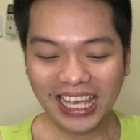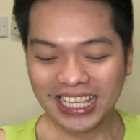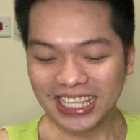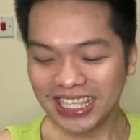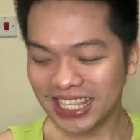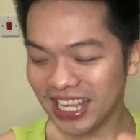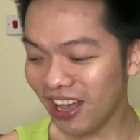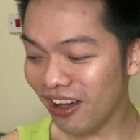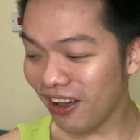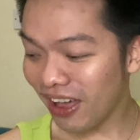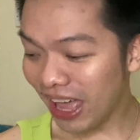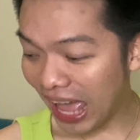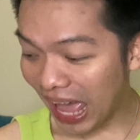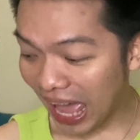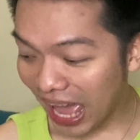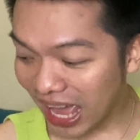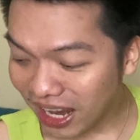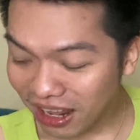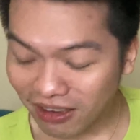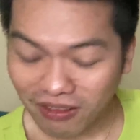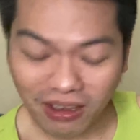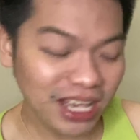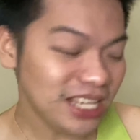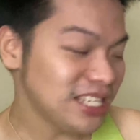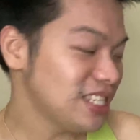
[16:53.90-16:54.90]
So
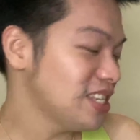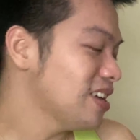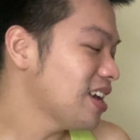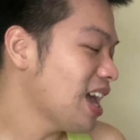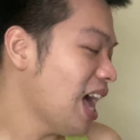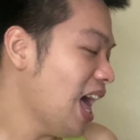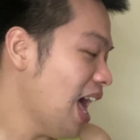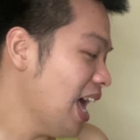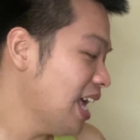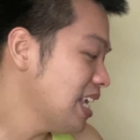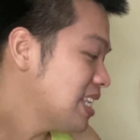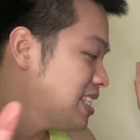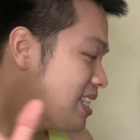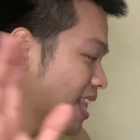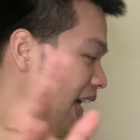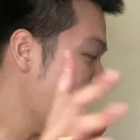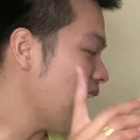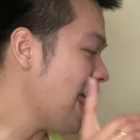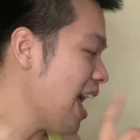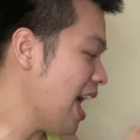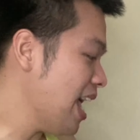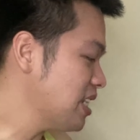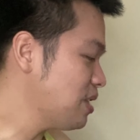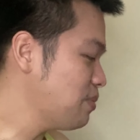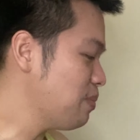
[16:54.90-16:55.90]
anyways, you guys, that
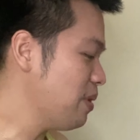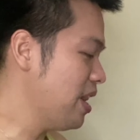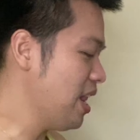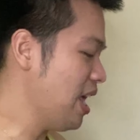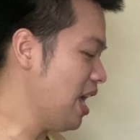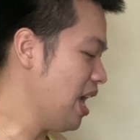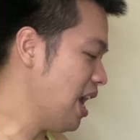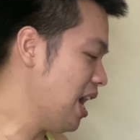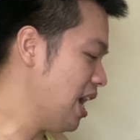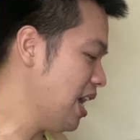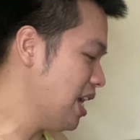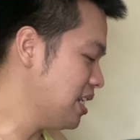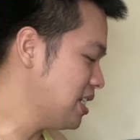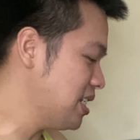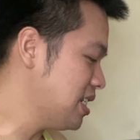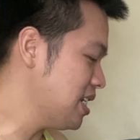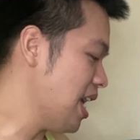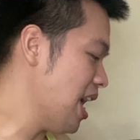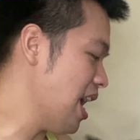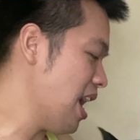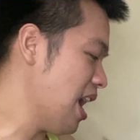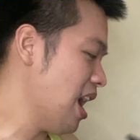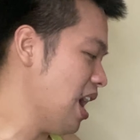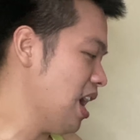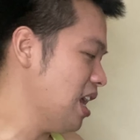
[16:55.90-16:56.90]
has been it.
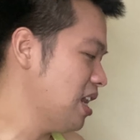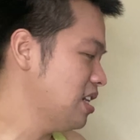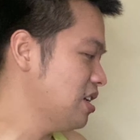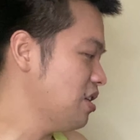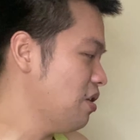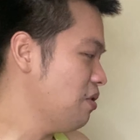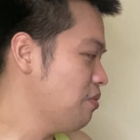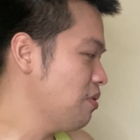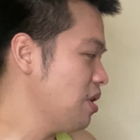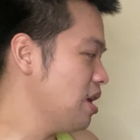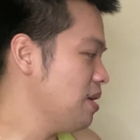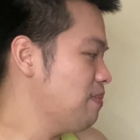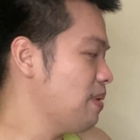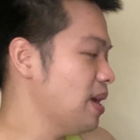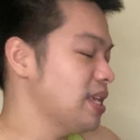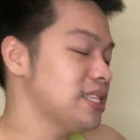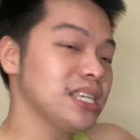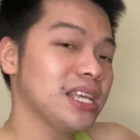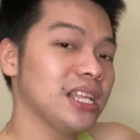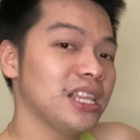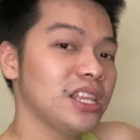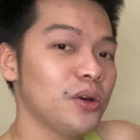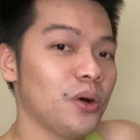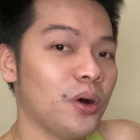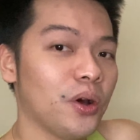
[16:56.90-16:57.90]
And we
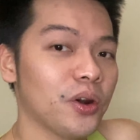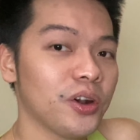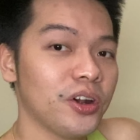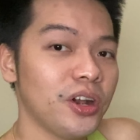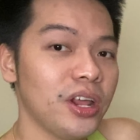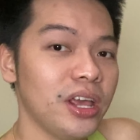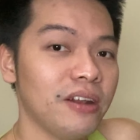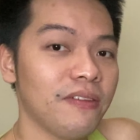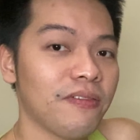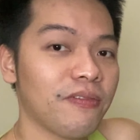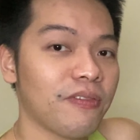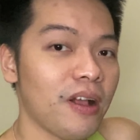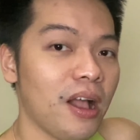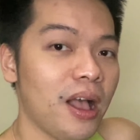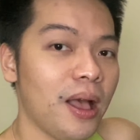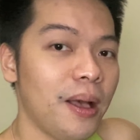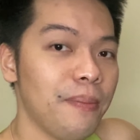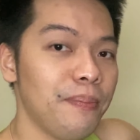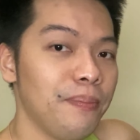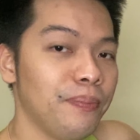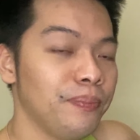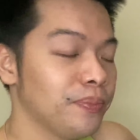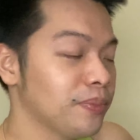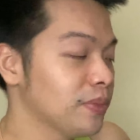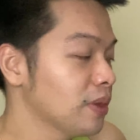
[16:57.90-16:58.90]
basically ordered it
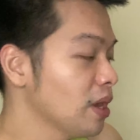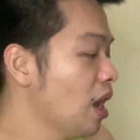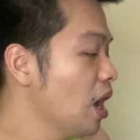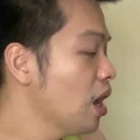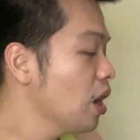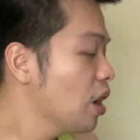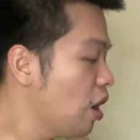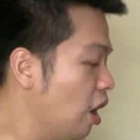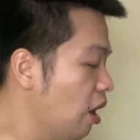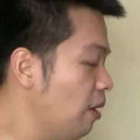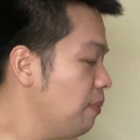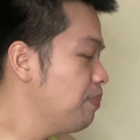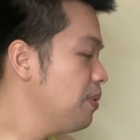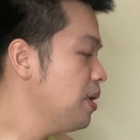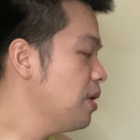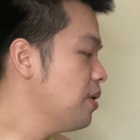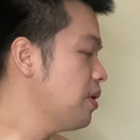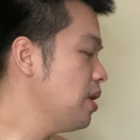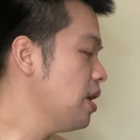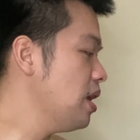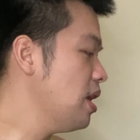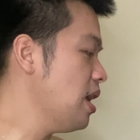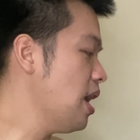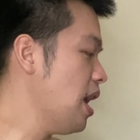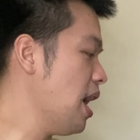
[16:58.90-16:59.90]
from Cult
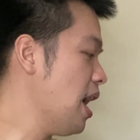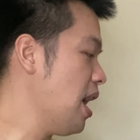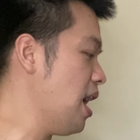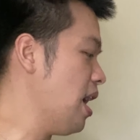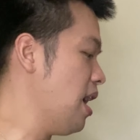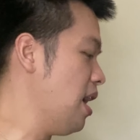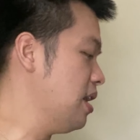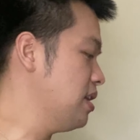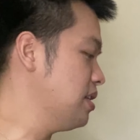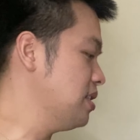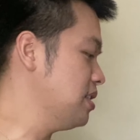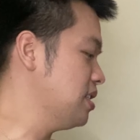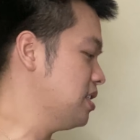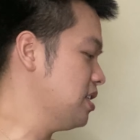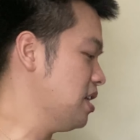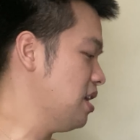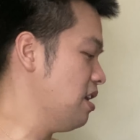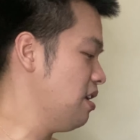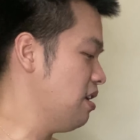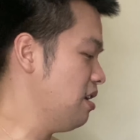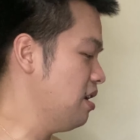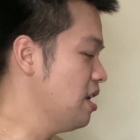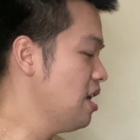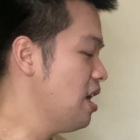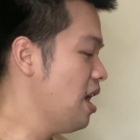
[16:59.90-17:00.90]
Beauty. And
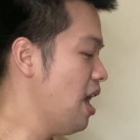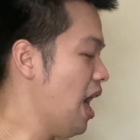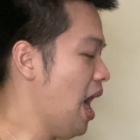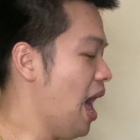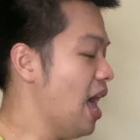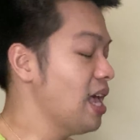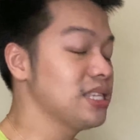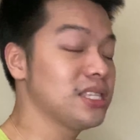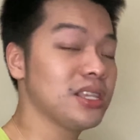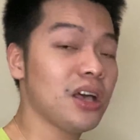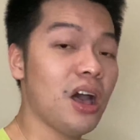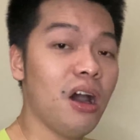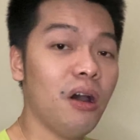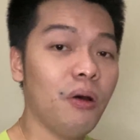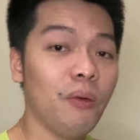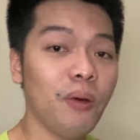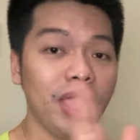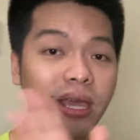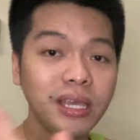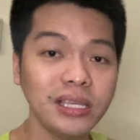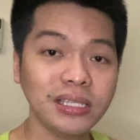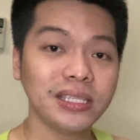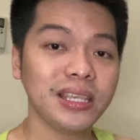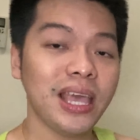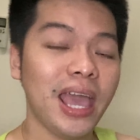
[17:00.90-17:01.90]
as
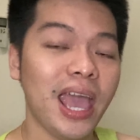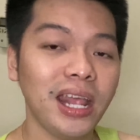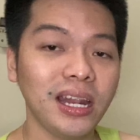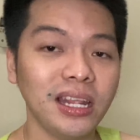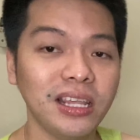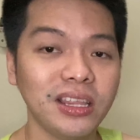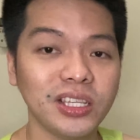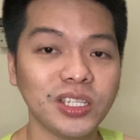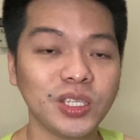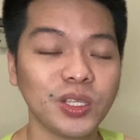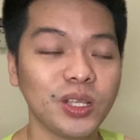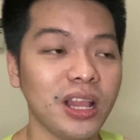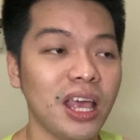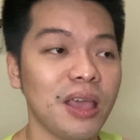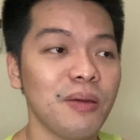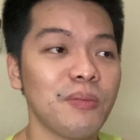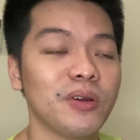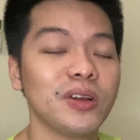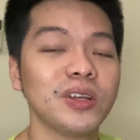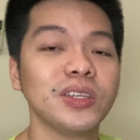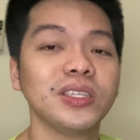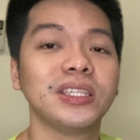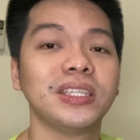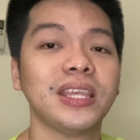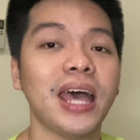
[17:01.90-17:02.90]
always, any
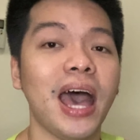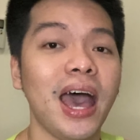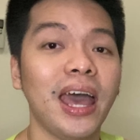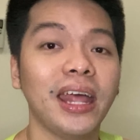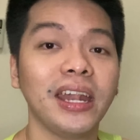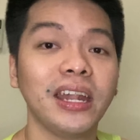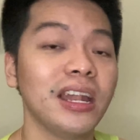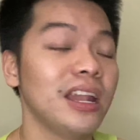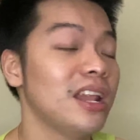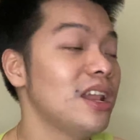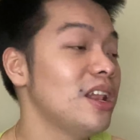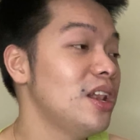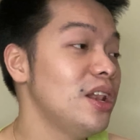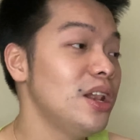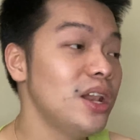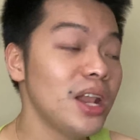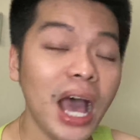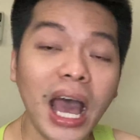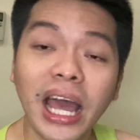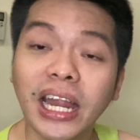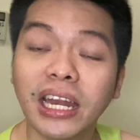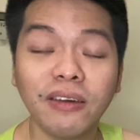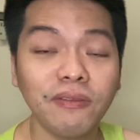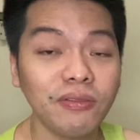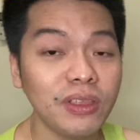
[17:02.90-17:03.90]
disclaimers that
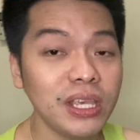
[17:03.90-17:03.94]
none of